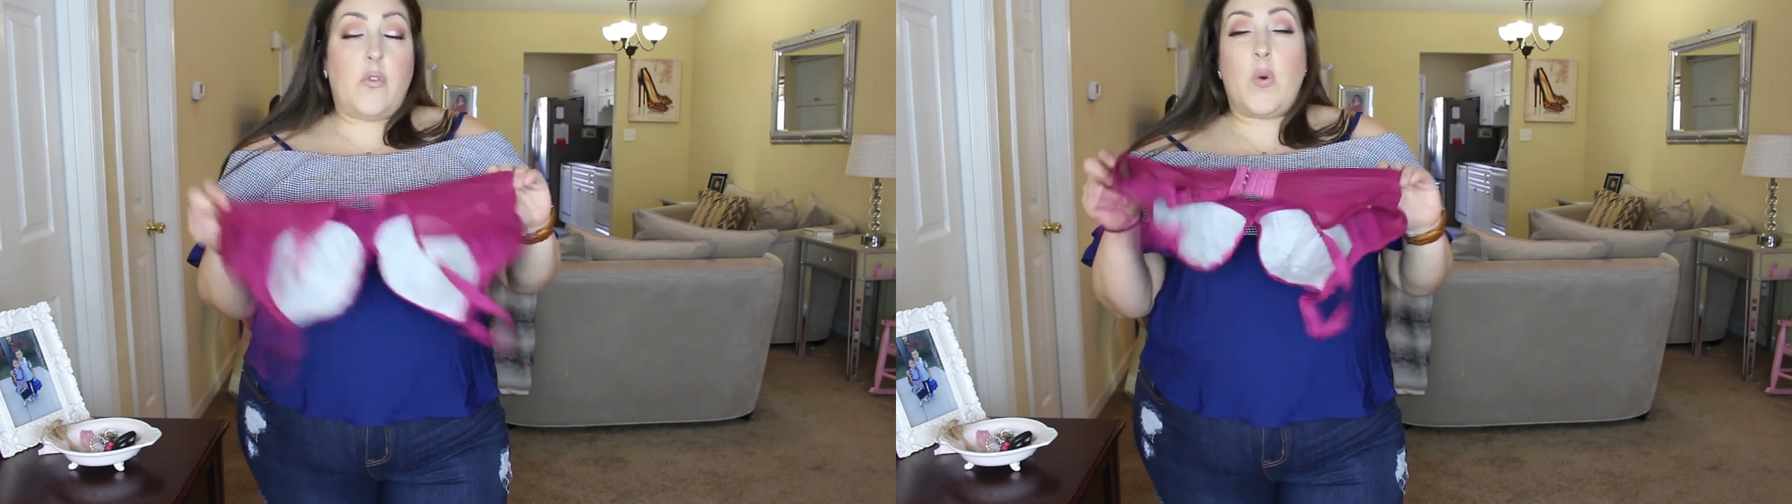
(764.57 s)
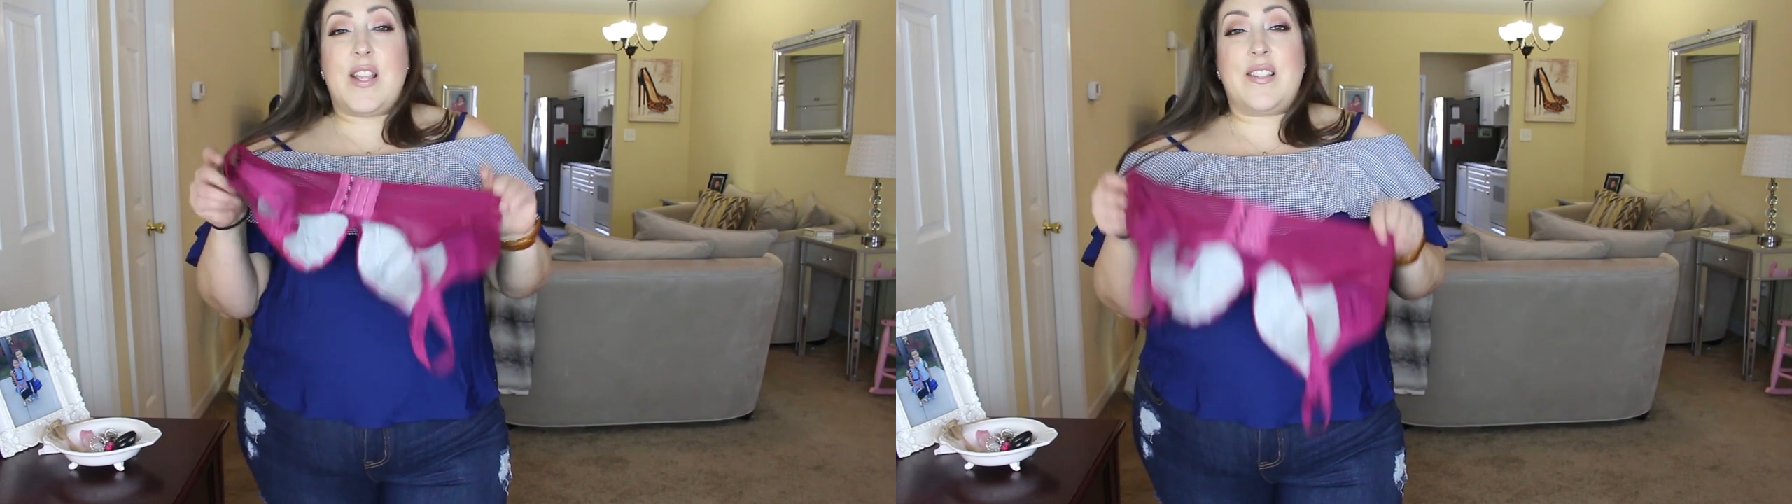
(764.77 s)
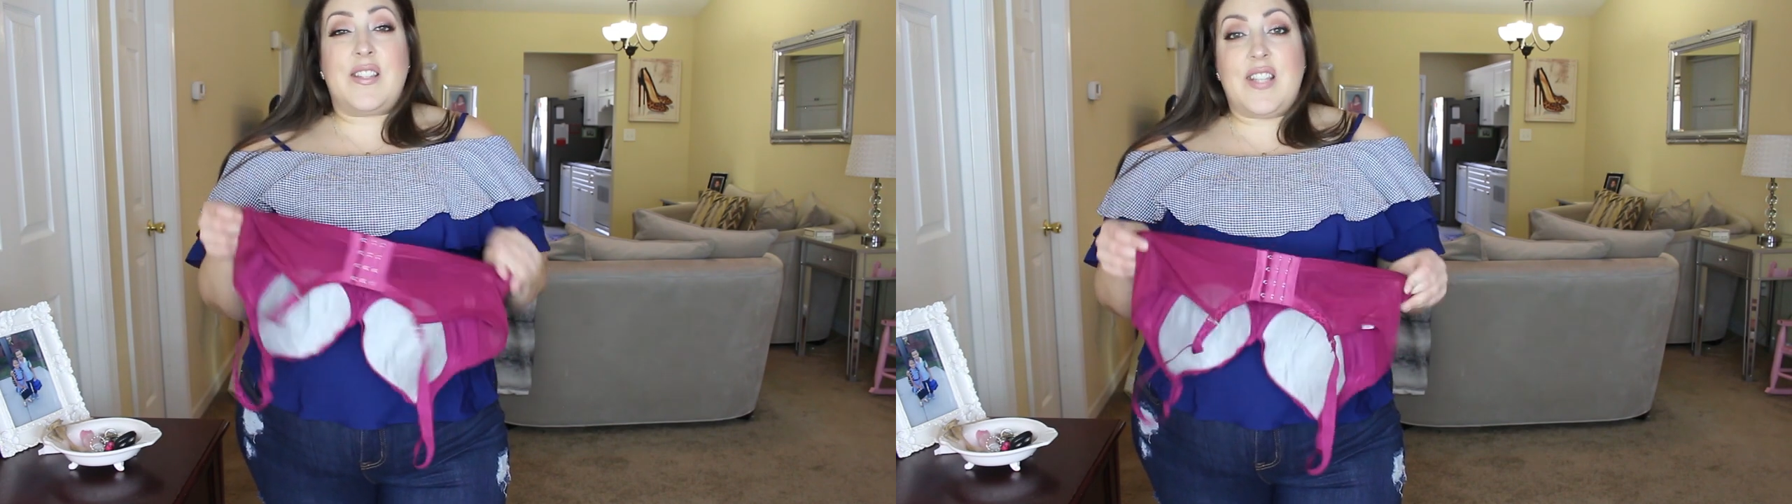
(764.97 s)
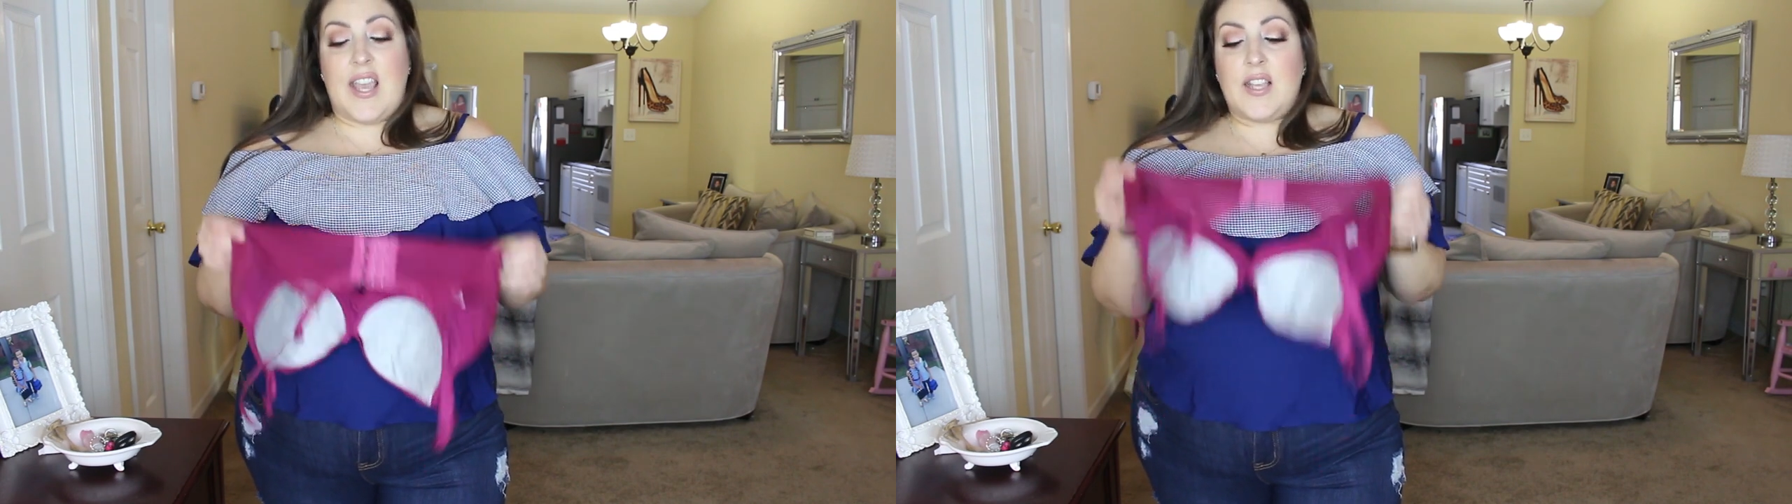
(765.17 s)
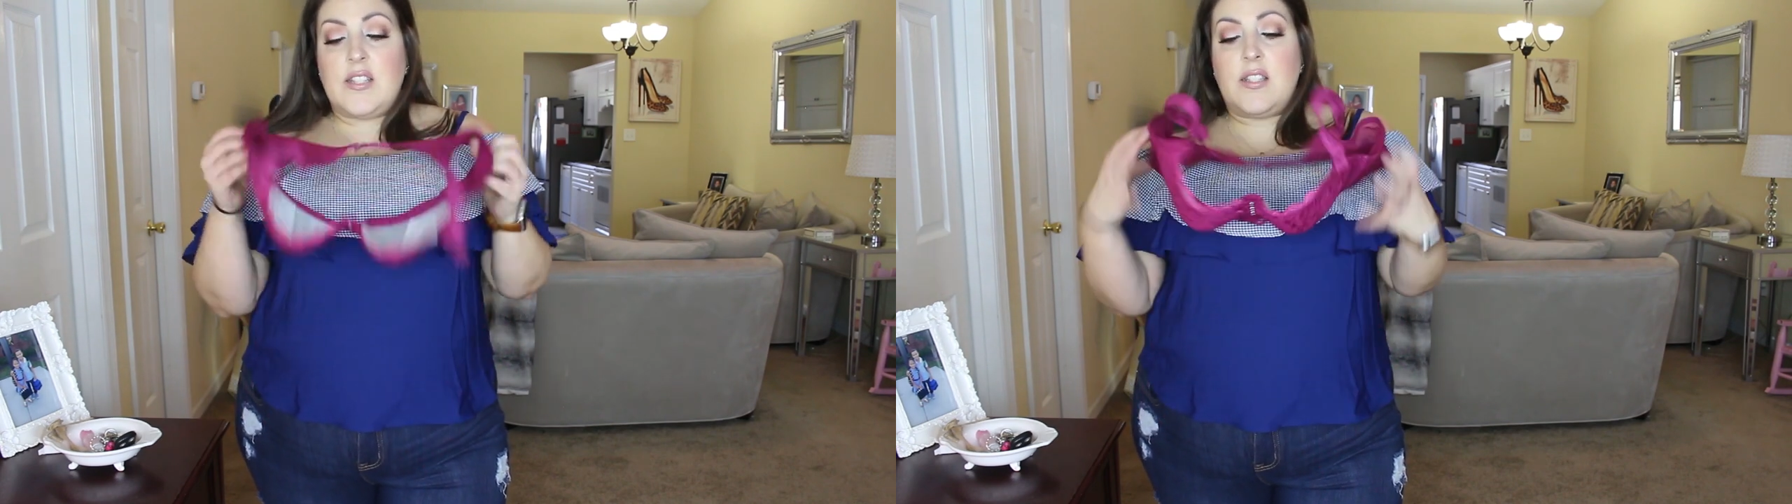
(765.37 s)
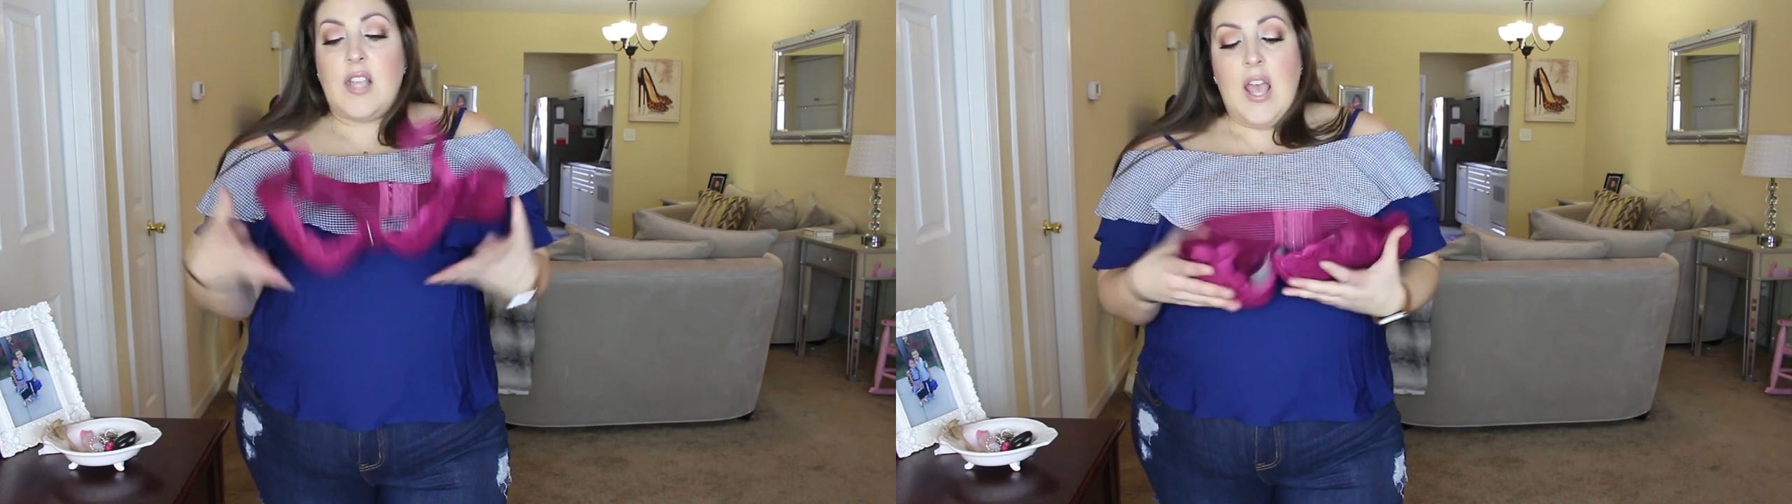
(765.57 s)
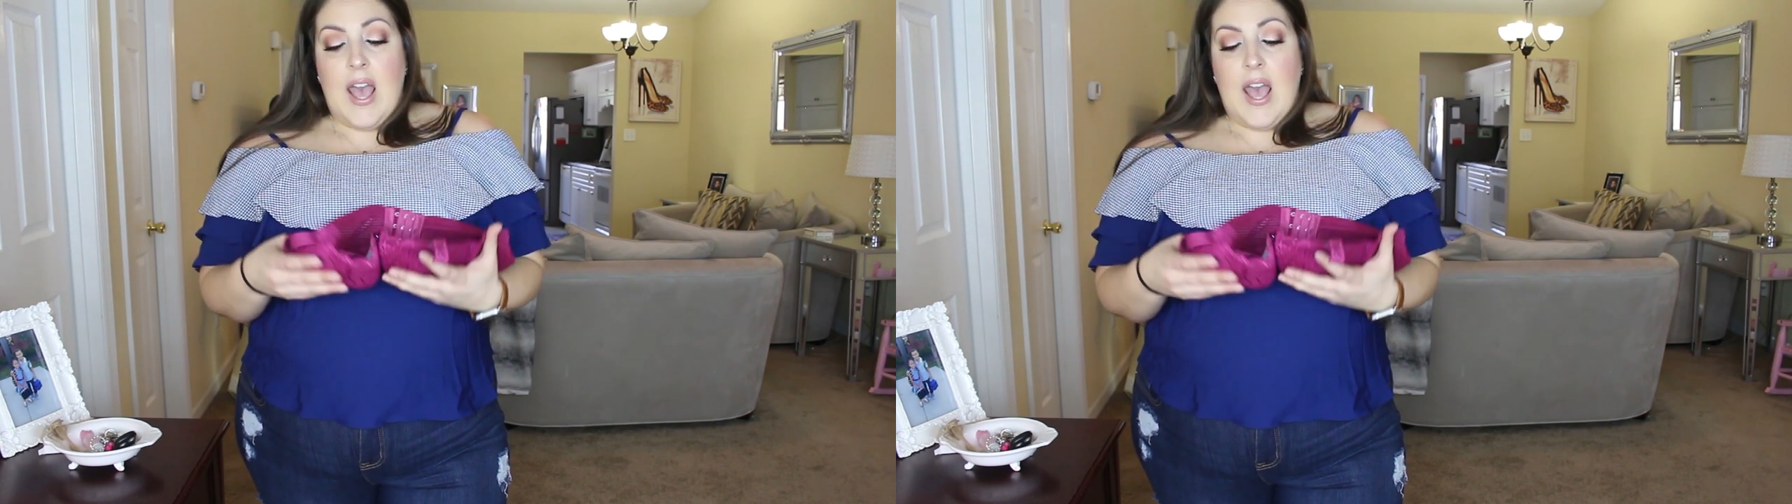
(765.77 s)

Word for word: 46.